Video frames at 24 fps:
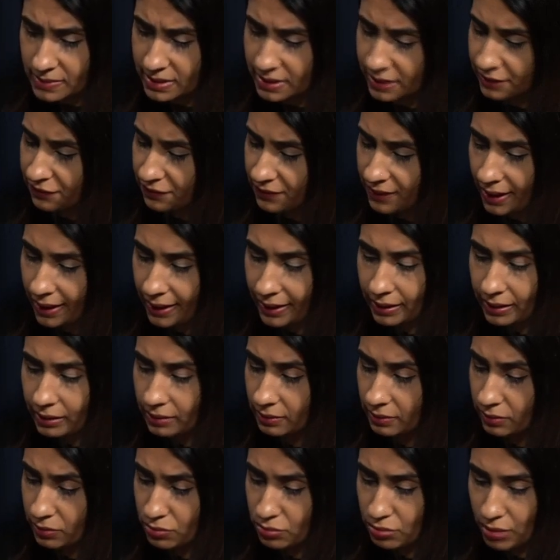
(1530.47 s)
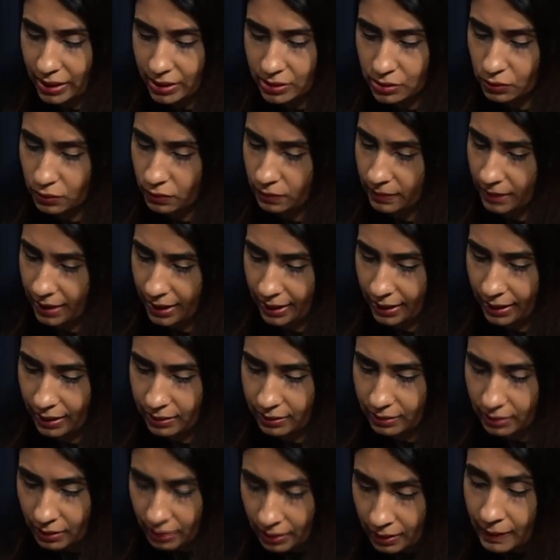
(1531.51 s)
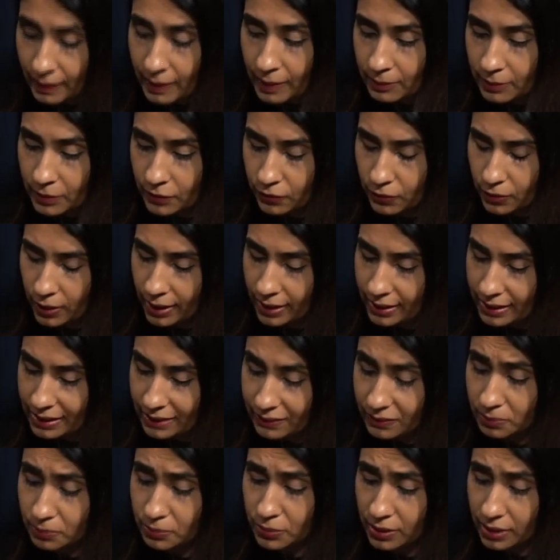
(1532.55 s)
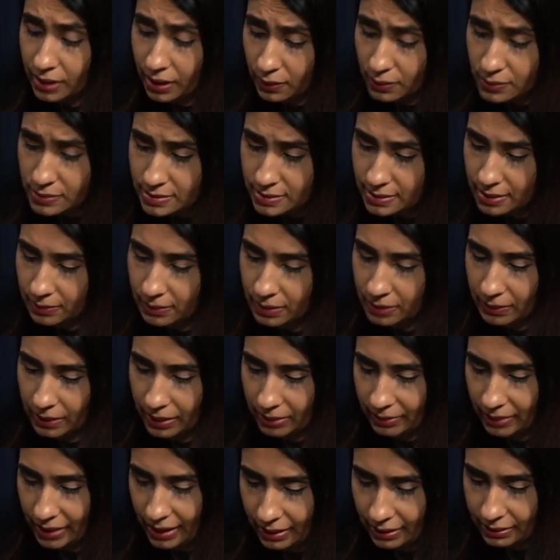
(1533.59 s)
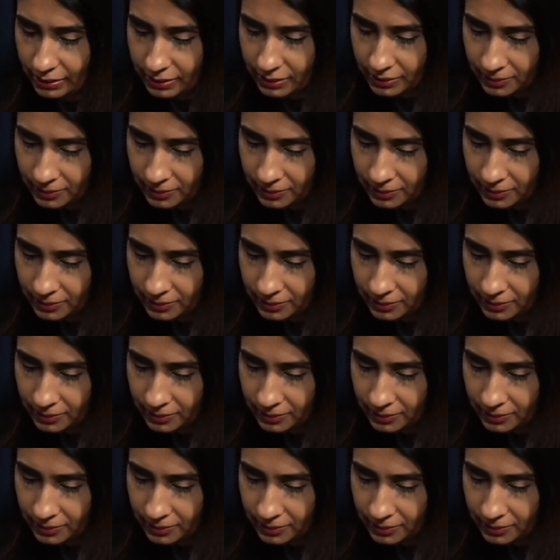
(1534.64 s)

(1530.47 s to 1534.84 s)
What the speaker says: They fly right over my head before I can even pronounce them in my mind.